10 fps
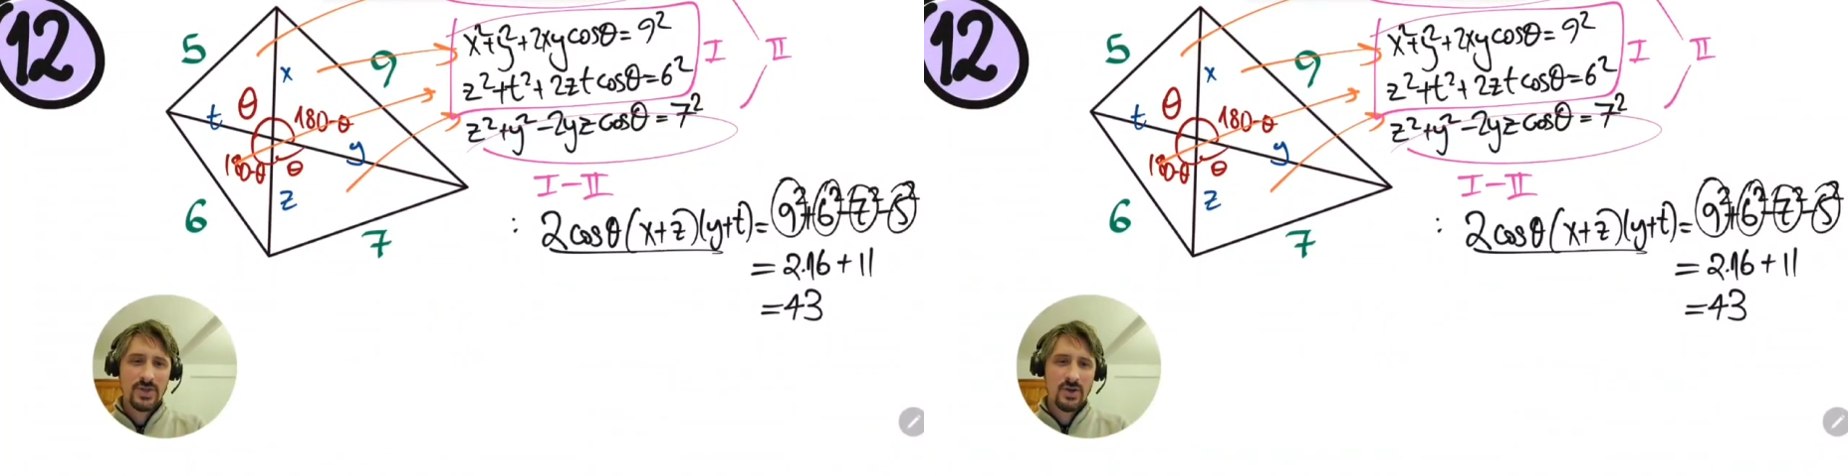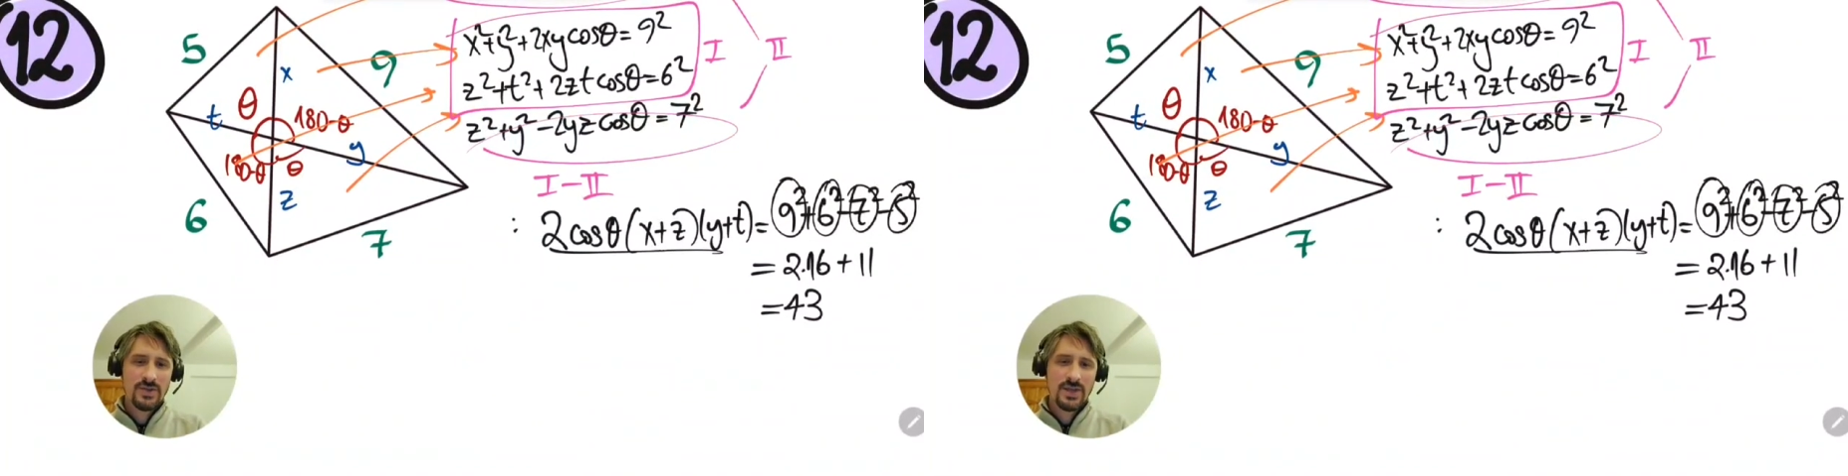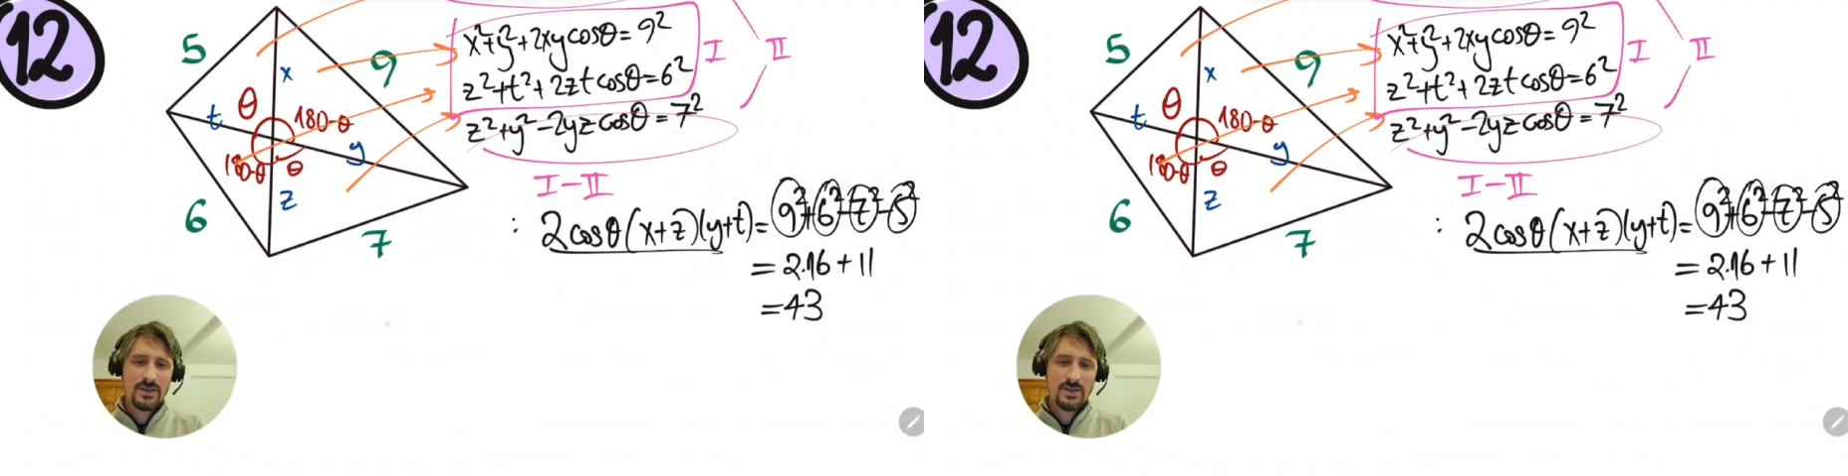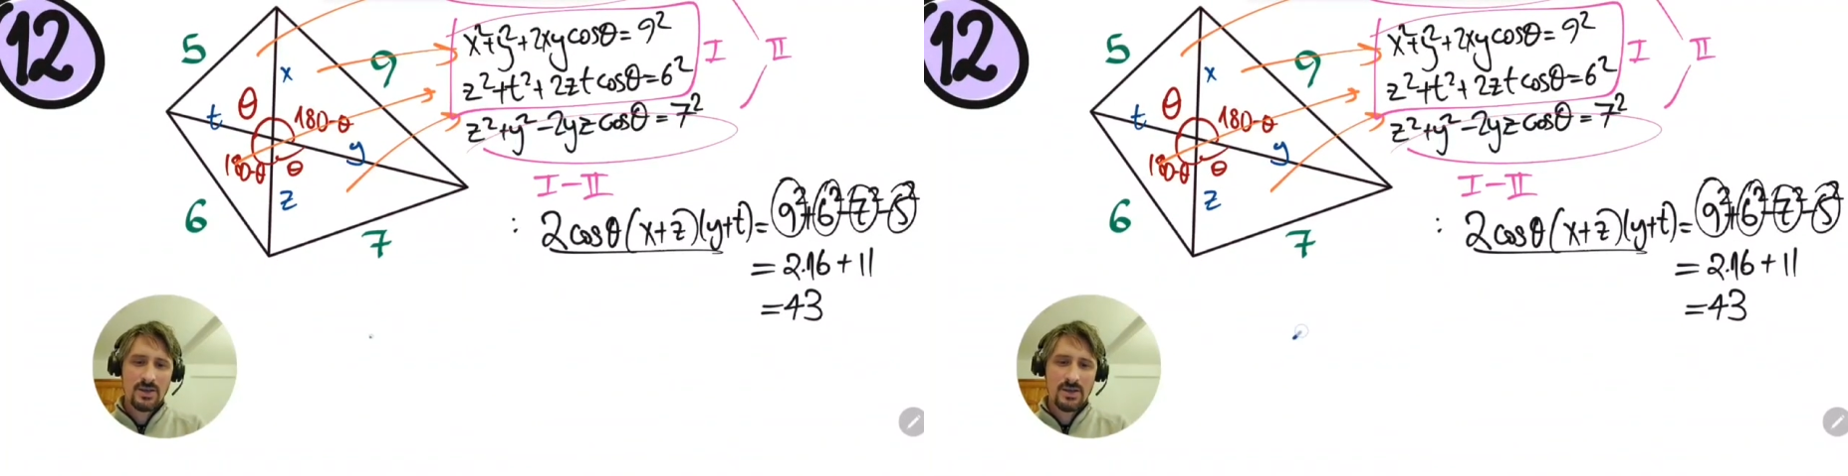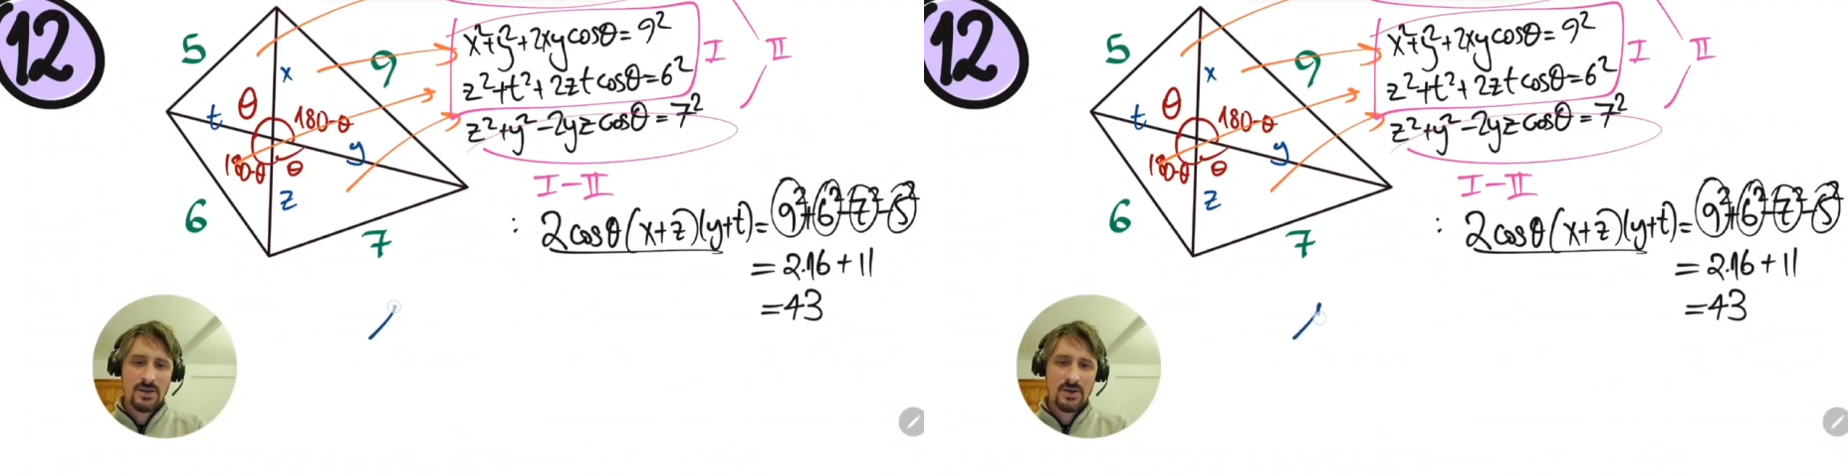So we know that
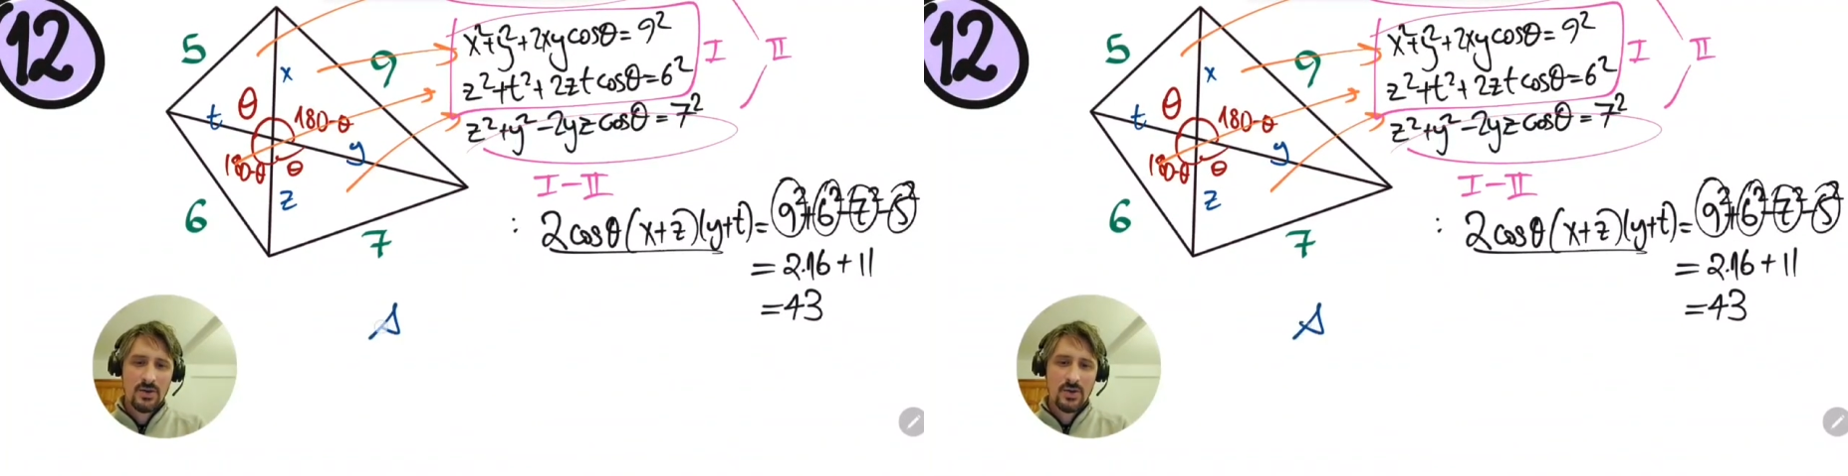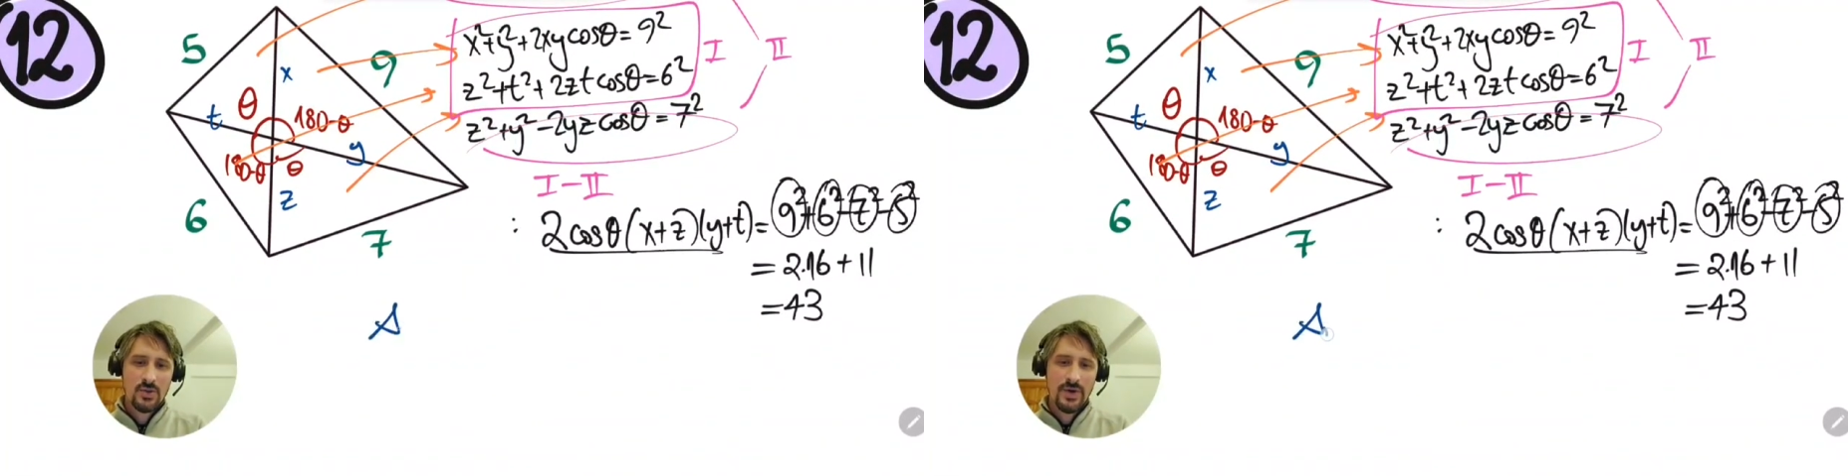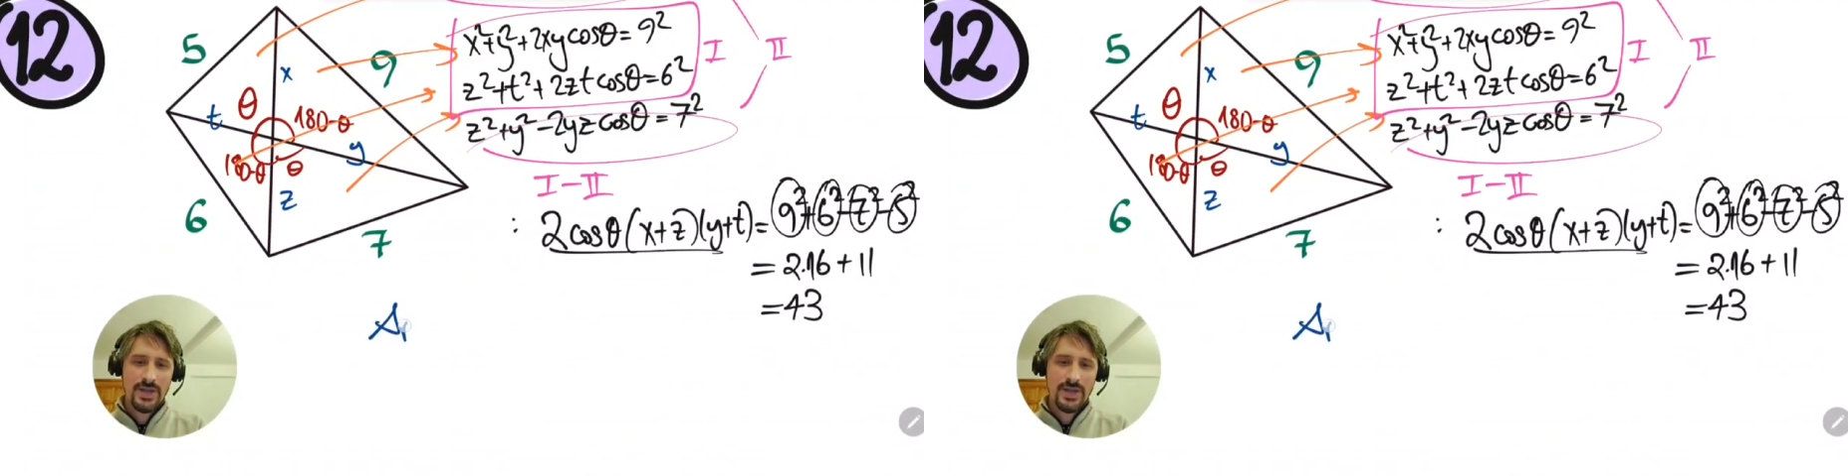on